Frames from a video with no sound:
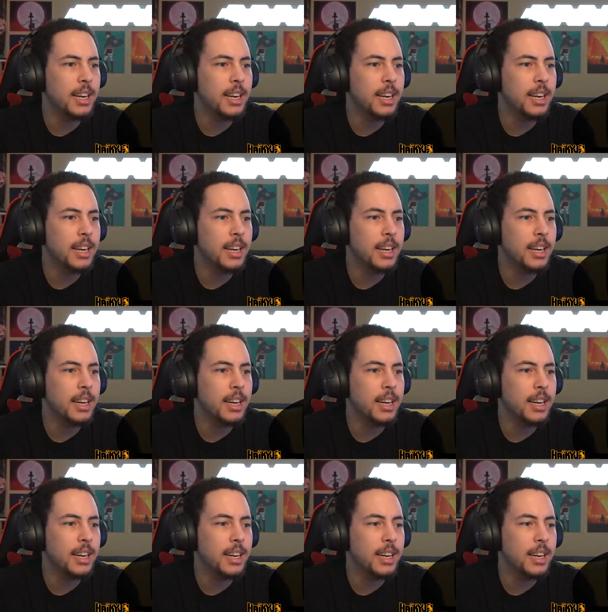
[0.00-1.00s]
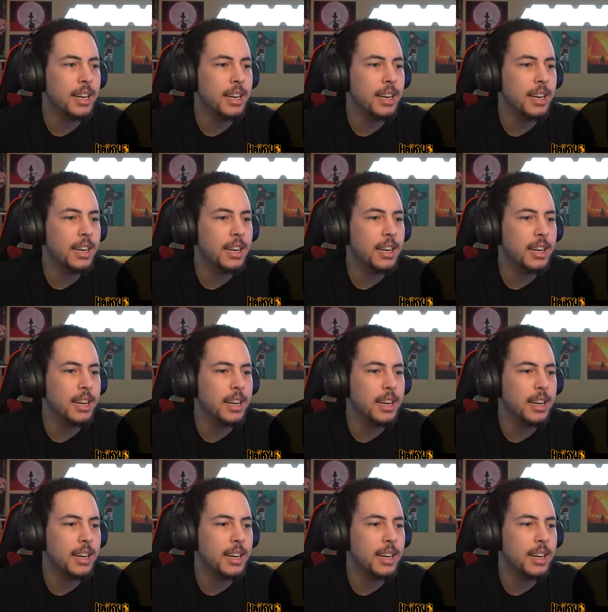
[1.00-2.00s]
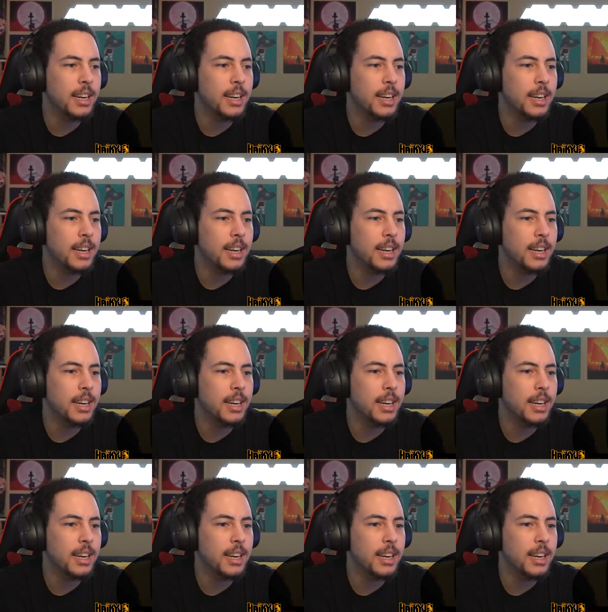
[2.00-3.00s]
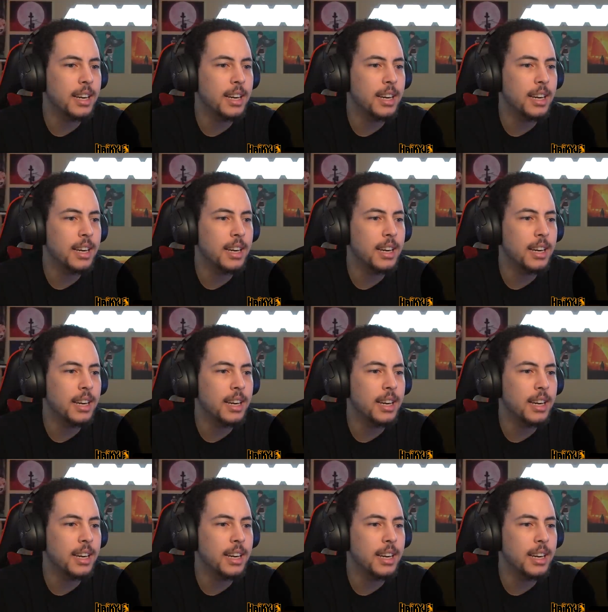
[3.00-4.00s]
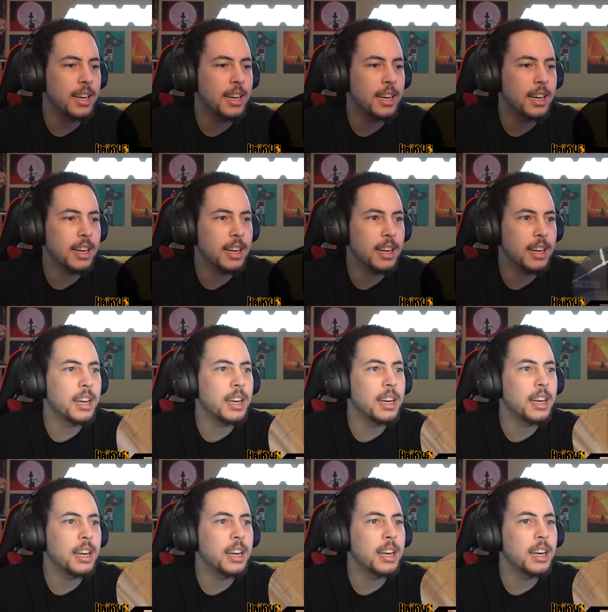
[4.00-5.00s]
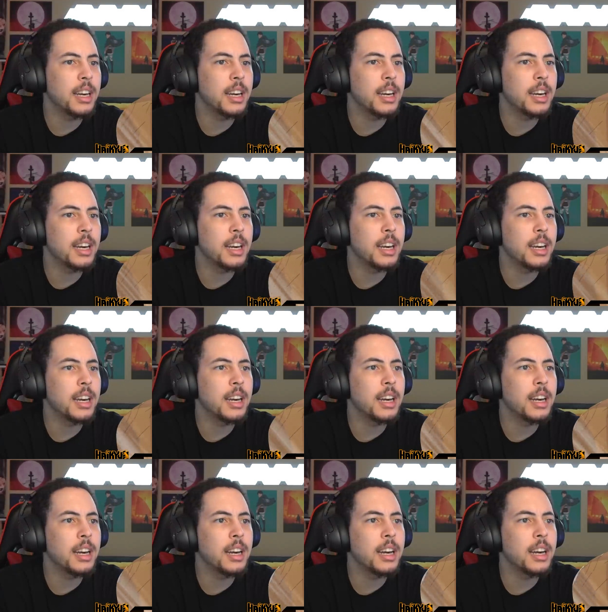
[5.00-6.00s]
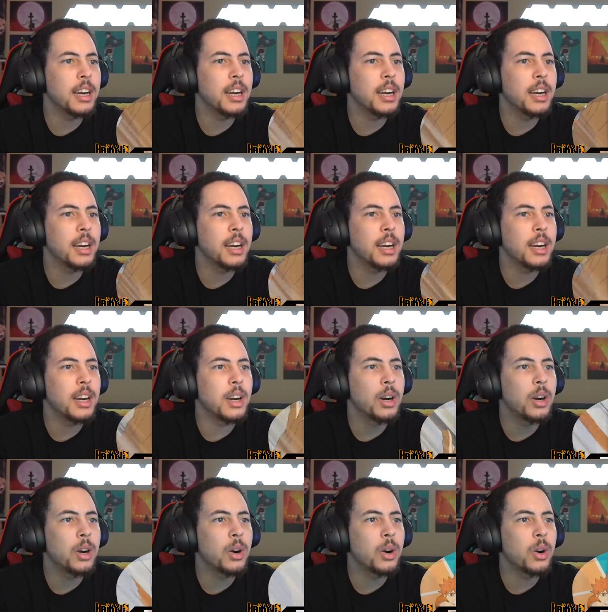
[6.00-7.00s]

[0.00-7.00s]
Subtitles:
(silence)